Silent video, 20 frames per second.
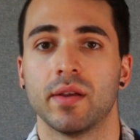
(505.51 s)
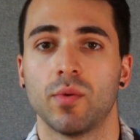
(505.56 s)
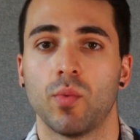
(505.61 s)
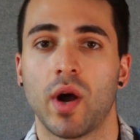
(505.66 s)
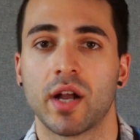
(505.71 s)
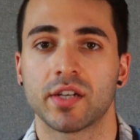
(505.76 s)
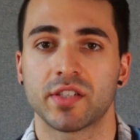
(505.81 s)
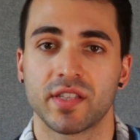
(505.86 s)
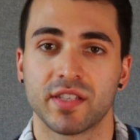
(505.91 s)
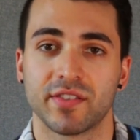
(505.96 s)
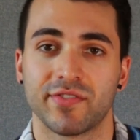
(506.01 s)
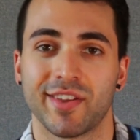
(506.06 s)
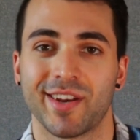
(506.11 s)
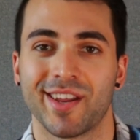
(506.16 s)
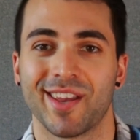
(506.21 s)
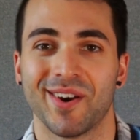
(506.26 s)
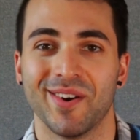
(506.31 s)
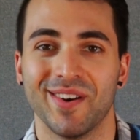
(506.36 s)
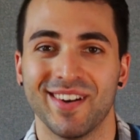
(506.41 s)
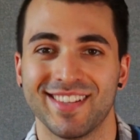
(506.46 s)
Watch this
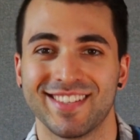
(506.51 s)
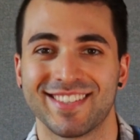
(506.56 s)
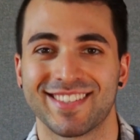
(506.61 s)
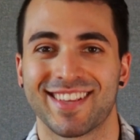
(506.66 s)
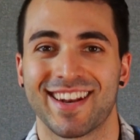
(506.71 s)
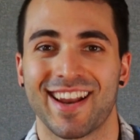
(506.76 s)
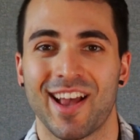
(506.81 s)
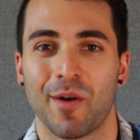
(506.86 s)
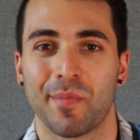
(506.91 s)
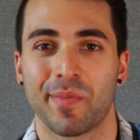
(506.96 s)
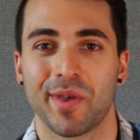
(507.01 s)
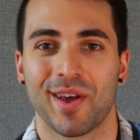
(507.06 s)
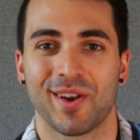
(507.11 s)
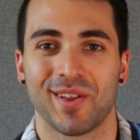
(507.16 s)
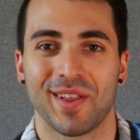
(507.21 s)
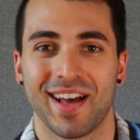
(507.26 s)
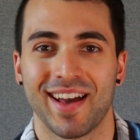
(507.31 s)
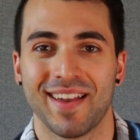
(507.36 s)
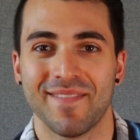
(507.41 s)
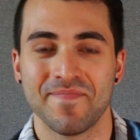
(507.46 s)
video. This is gonna help you out a
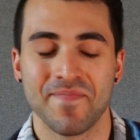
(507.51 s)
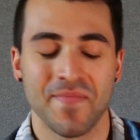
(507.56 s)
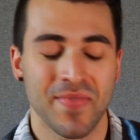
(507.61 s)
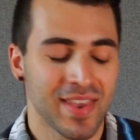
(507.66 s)
lot.